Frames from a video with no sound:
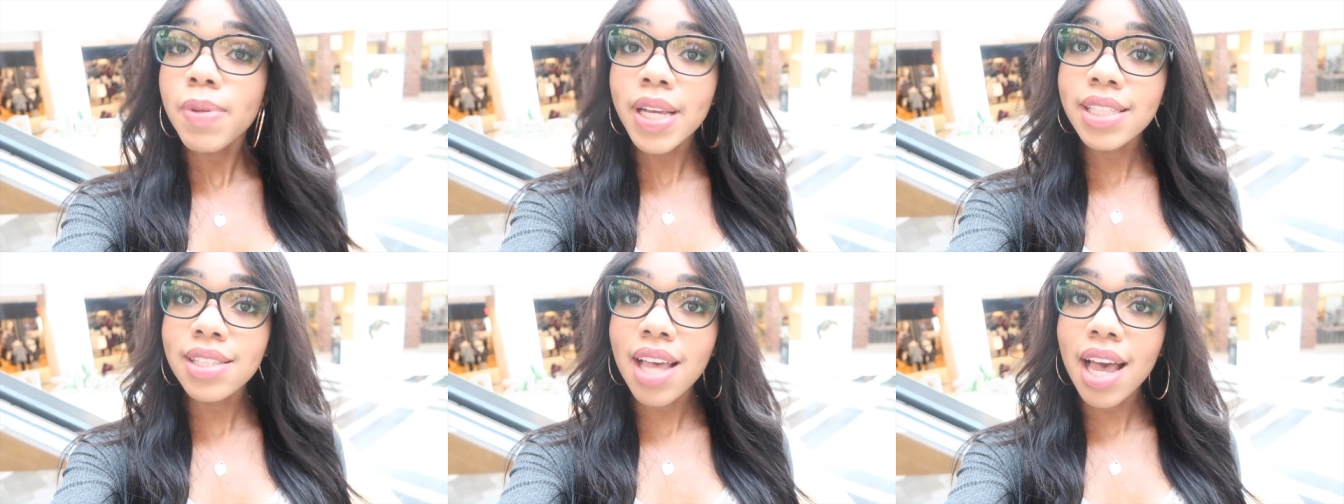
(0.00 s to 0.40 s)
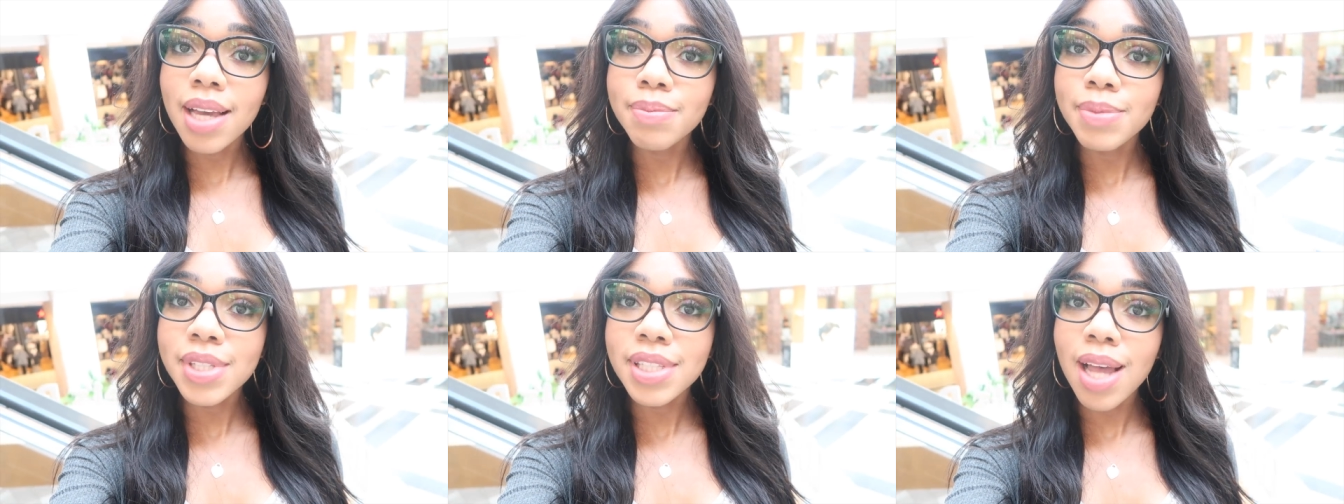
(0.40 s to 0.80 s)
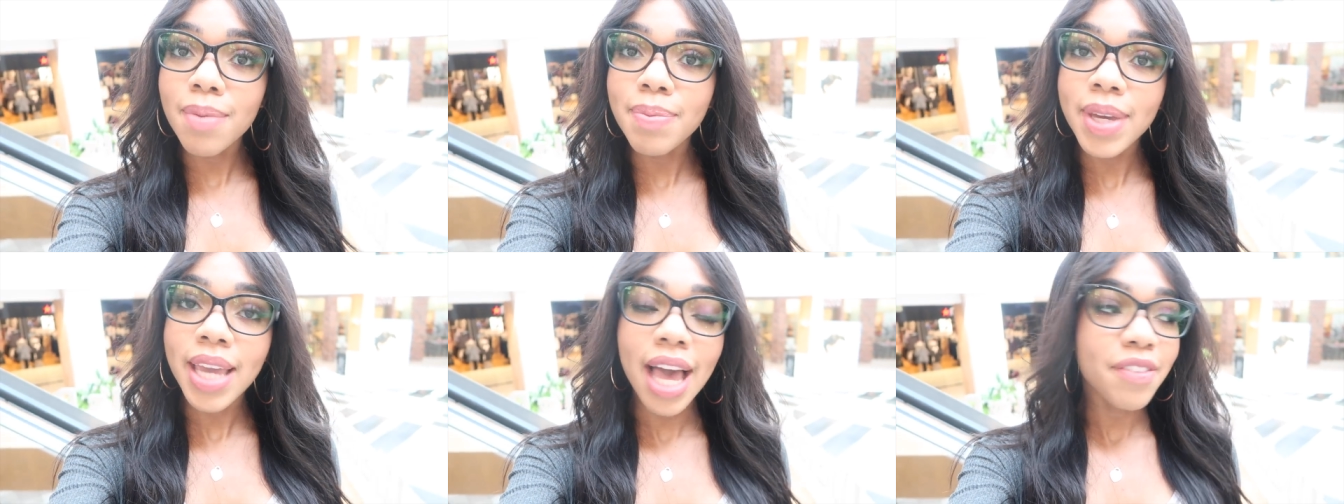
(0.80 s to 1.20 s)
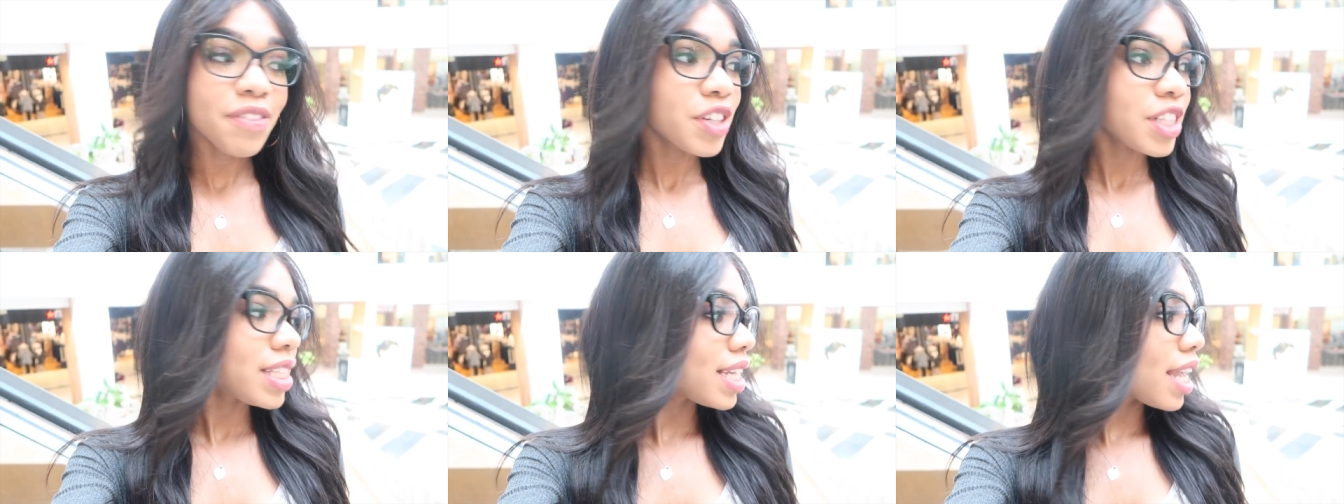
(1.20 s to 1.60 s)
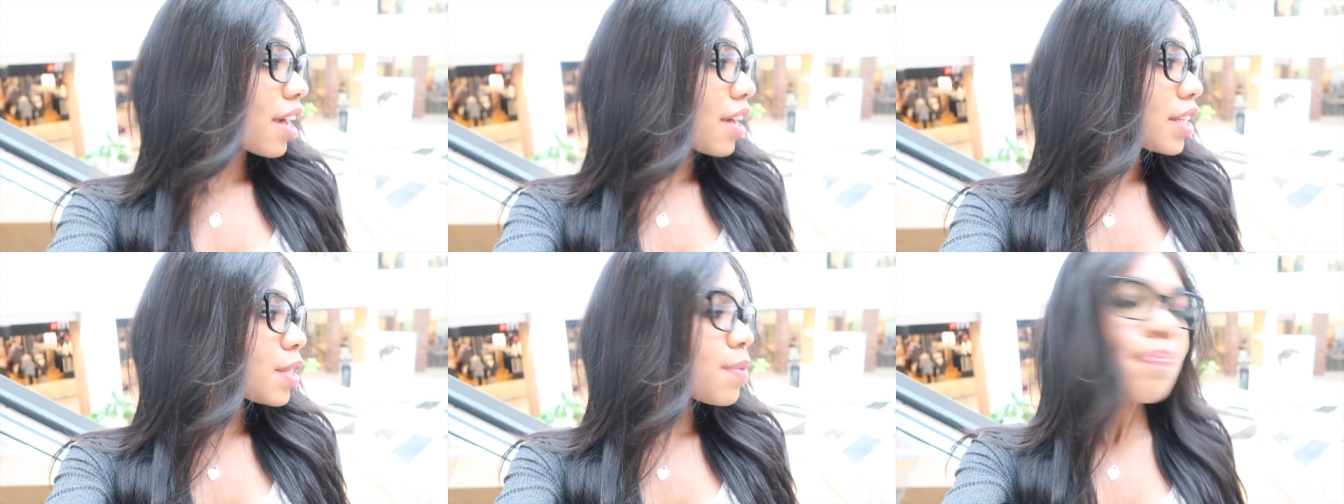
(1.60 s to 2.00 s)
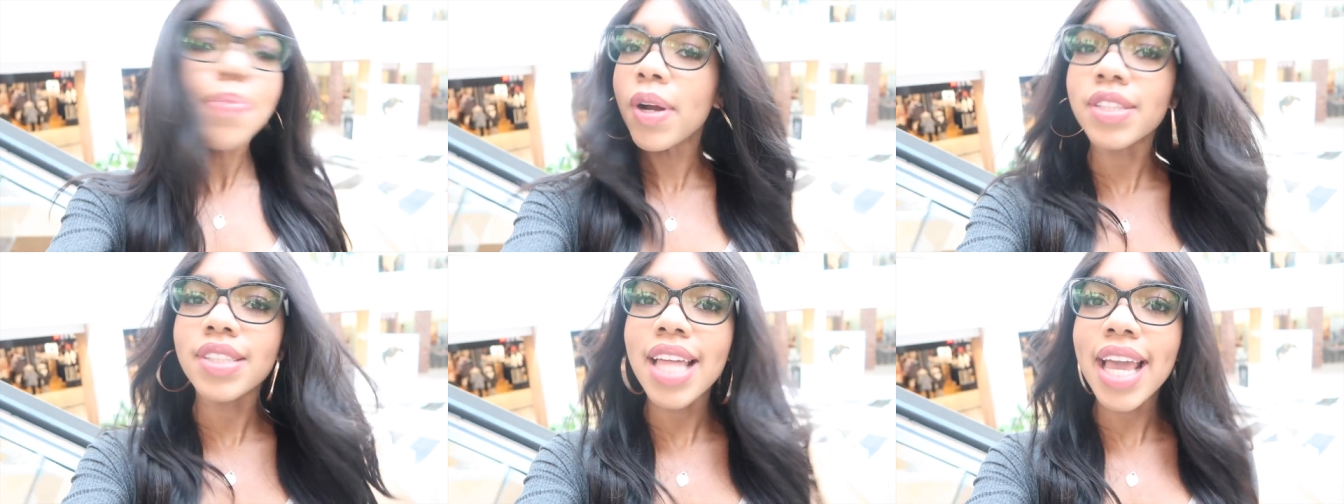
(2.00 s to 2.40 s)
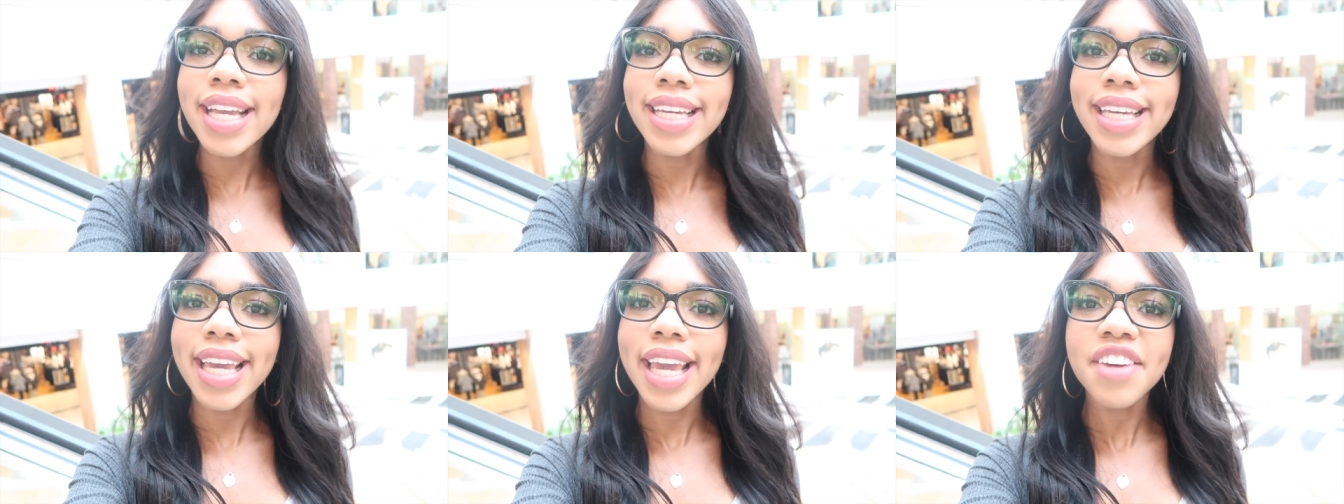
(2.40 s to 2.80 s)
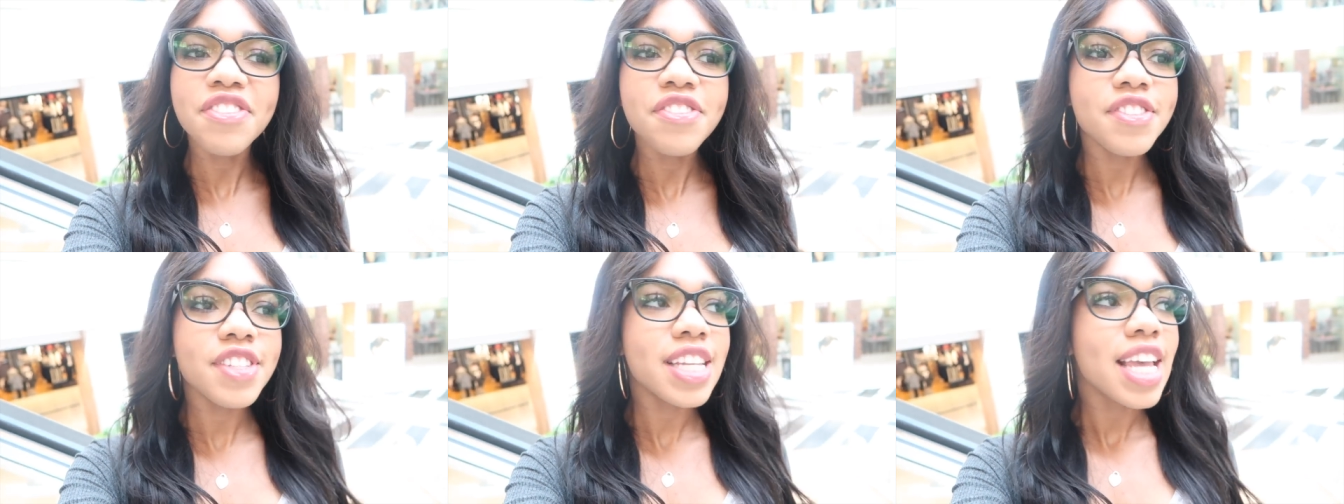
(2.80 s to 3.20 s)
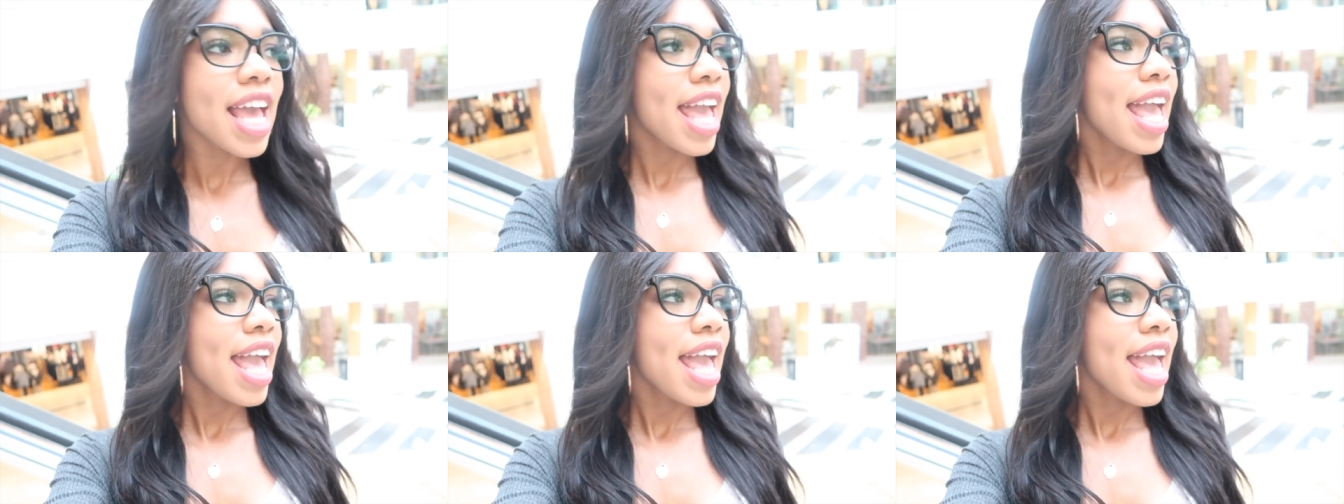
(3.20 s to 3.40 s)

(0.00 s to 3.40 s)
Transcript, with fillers: place I'm stopping at for Sierra's birthday gift